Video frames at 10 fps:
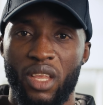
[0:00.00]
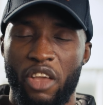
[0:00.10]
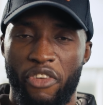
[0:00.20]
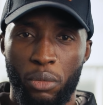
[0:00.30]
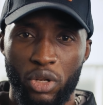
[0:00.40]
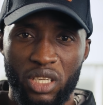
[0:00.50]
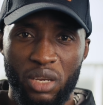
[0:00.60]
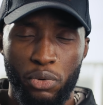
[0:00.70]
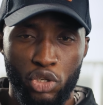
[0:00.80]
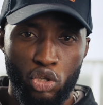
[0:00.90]
If I'm not in
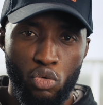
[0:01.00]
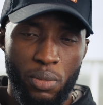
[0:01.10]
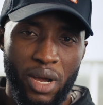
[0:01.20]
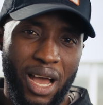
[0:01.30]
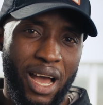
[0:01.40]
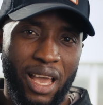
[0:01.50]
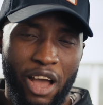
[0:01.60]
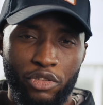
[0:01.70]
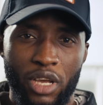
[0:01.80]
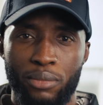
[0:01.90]
a position whereby I
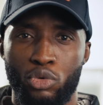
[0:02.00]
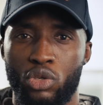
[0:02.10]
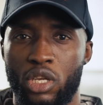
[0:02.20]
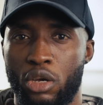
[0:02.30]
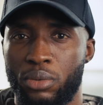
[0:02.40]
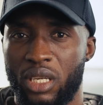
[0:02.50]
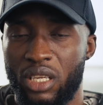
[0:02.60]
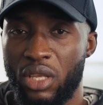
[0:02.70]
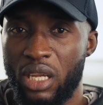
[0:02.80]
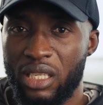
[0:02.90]
have time to set up
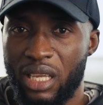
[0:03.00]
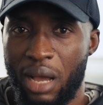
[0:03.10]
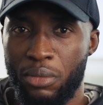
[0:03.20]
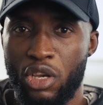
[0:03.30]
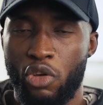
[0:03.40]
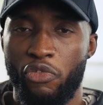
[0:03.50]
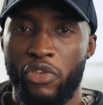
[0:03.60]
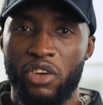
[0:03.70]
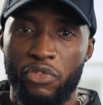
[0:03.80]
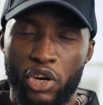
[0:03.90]
certain things, I'm in a
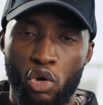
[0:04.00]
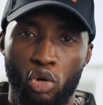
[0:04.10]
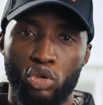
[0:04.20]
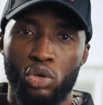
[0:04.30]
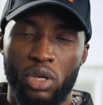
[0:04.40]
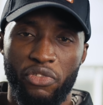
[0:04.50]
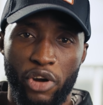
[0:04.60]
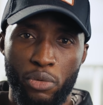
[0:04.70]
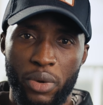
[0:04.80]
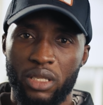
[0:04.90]
very, very controlled
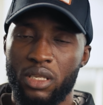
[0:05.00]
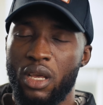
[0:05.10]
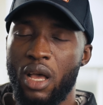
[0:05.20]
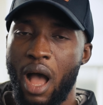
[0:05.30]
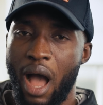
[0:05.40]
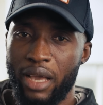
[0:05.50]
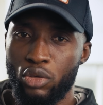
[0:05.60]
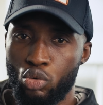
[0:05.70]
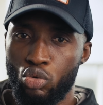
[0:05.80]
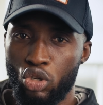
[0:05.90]
environment, I
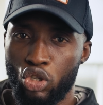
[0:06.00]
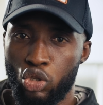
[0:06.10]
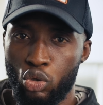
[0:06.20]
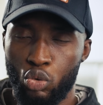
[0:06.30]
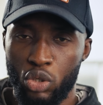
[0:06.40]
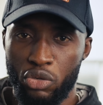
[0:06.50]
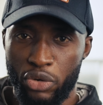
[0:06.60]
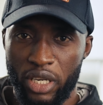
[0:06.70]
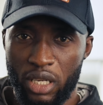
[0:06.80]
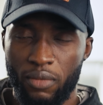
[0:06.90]
do not shoot with the
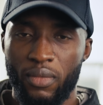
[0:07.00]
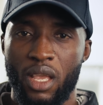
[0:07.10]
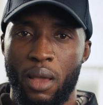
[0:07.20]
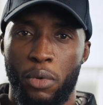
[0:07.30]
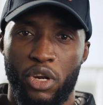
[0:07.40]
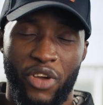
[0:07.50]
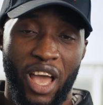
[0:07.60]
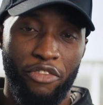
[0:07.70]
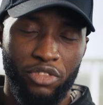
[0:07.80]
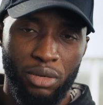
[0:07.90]
red. But if I have